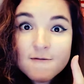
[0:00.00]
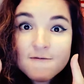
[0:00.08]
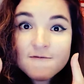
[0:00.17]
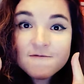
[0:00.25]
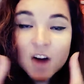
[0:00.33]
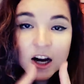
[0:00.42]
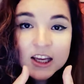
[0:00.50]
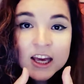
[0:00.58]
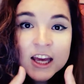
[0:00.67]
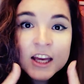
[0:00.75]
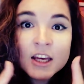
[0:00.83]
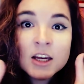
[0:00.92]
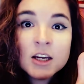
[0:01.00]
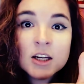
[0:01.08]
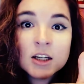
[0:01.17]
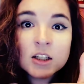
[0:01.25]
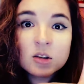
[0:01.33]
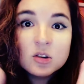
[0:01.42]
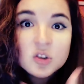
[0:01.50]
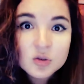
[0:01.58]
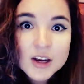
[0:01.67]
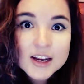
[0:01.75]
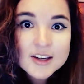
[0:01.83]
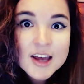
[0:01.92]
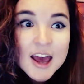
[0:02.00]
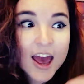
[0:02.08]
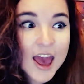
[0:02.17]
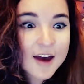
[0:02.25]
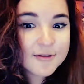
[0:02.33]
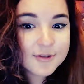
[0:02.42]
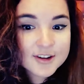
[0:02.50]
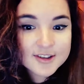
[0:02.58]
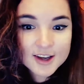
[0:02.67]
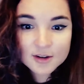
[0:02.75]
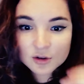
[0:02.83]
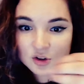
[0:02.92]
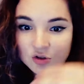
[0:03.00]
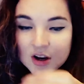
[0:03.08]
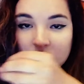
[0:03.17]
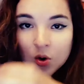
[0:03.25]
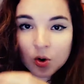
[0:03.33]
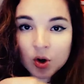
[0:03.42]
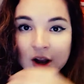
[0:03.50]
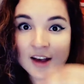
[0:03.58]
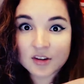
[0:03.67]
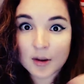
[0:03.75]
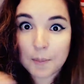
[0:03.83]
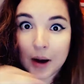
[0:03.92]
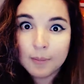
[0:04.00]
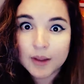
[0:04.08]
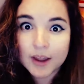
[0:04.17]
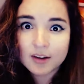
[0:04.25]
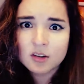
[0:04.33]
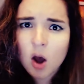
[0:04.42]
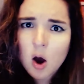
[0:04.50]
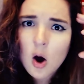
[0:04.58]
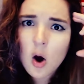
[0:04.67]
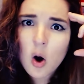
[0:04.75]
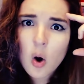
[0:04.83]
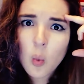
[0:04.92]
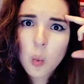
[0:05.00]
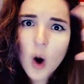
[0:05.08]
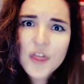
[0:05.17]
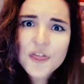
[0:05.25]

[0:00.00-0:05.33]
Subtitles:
fucking street. Every single street corner has a Publix. What the